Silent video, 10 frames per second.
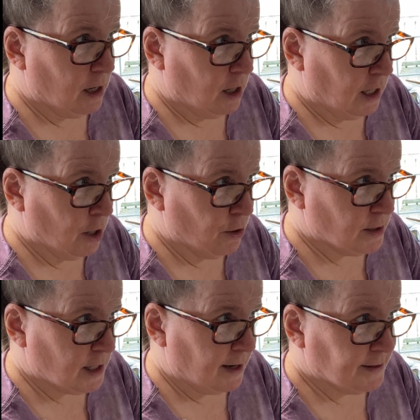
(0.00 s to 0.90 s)
here in
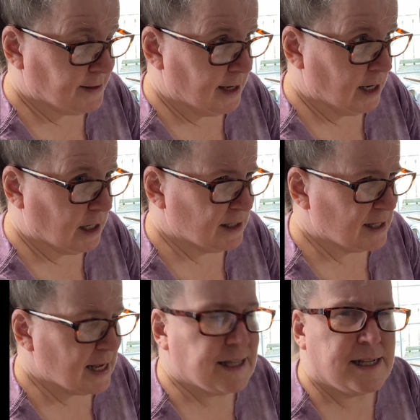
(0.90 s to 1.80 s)
Tennessee, because
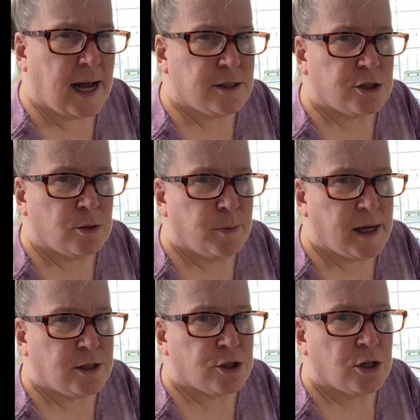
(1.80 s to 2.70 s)
it's not so
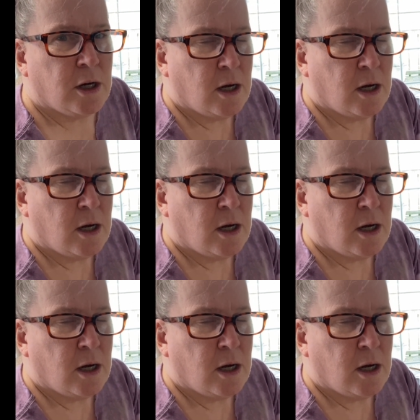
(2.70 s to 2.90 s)
much